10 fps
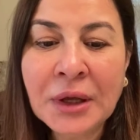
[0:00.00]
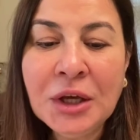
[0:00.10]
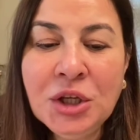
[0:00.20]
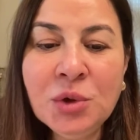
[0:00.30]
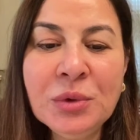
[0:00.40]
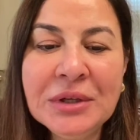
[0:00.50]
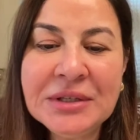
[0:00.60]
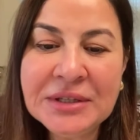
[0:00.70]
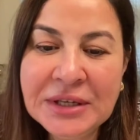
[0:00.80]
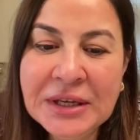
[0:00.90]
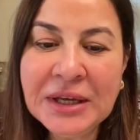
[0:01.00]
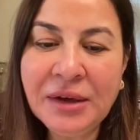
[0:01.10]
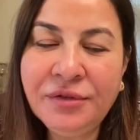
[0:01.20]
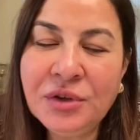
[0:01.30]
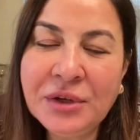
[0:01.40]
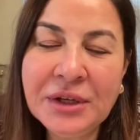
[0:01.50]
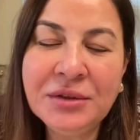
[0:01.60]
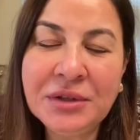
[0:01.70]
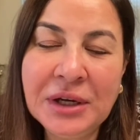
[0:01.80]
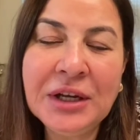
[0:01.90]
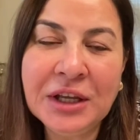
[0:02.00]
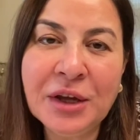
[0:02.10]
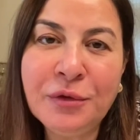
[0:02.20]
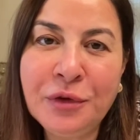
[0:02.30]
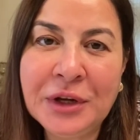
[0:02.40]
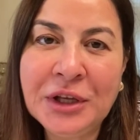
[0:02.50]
you will see, if you read really carefully,